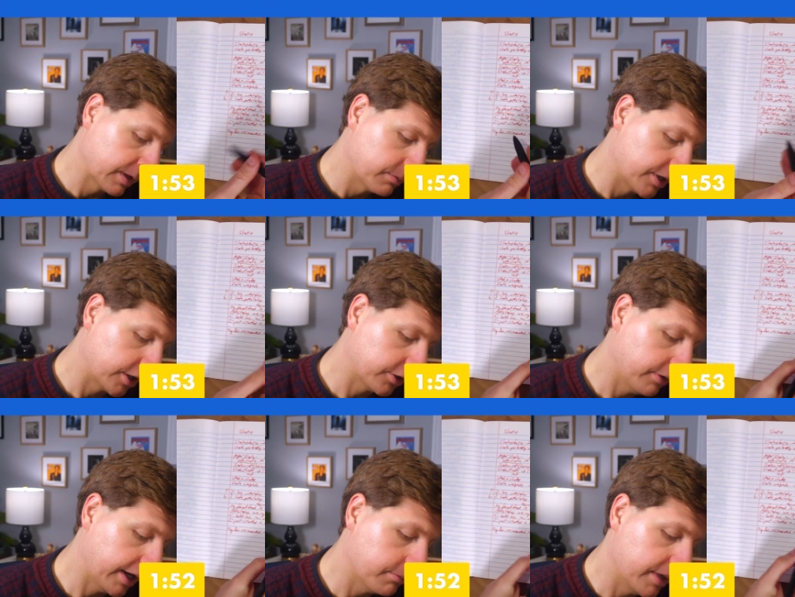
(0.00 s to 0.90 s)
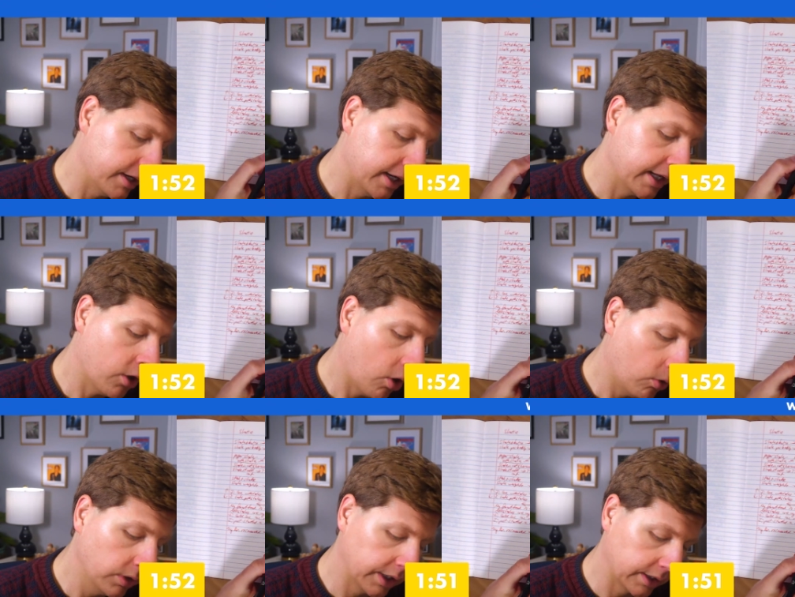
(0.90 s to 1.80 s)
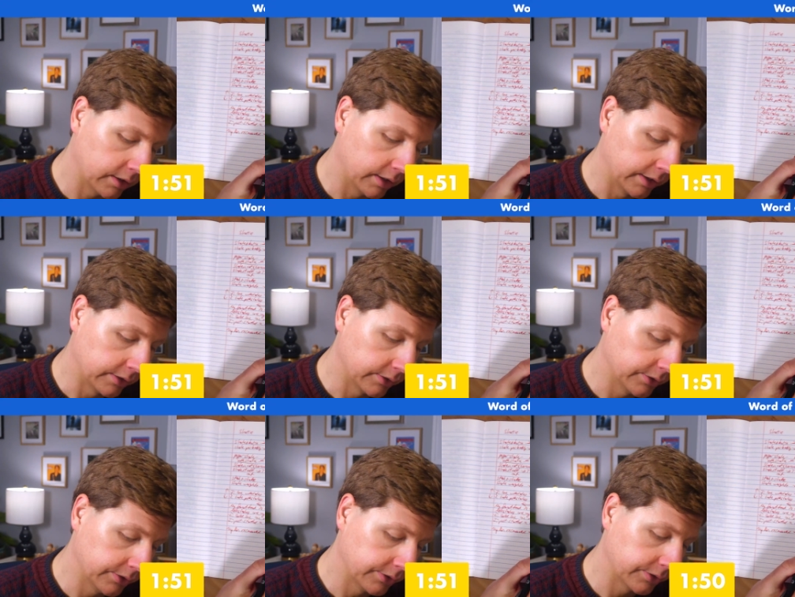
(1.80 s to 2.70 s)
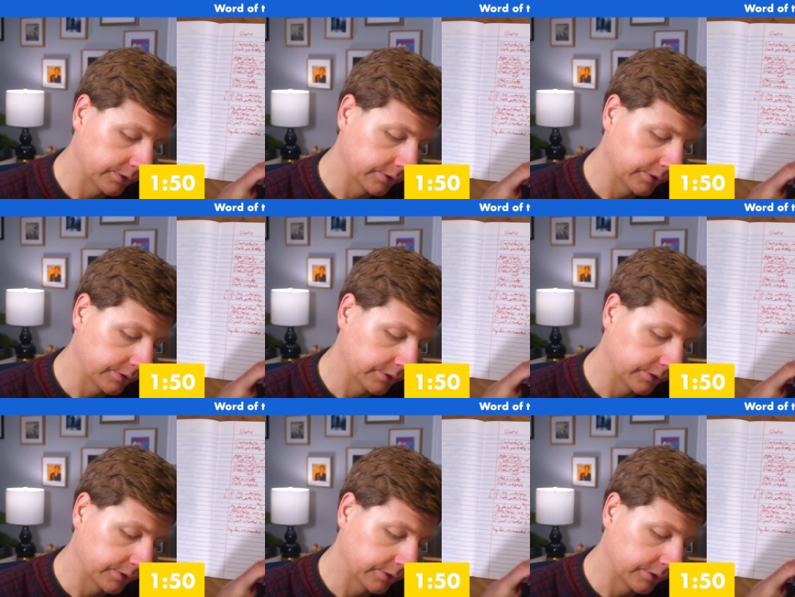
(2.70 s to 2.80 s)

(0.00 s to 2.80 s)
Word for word: doctor recommended a colon cleanse.